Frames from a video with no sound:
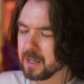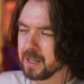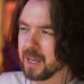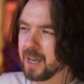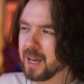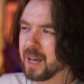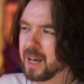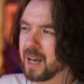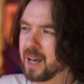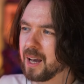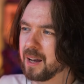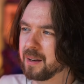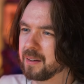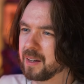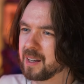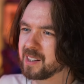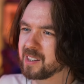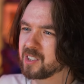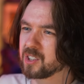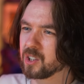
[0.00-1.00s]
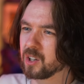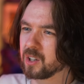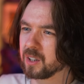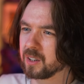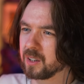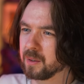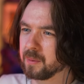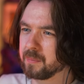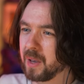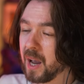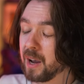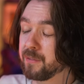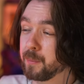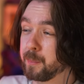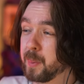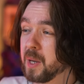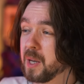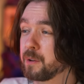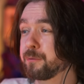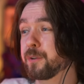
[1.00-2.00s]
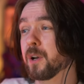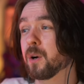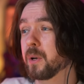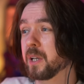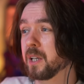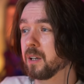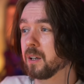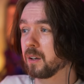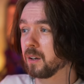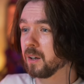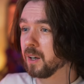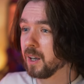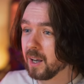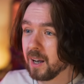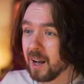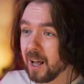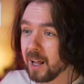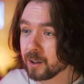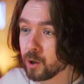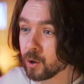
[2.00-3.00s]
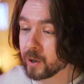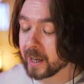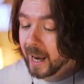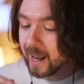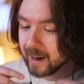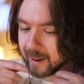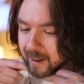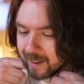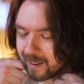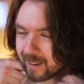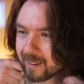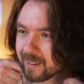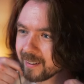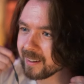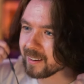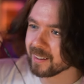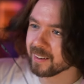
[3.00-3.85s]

Yeah, I suck at them. I have a peak flow here. I'll go get it.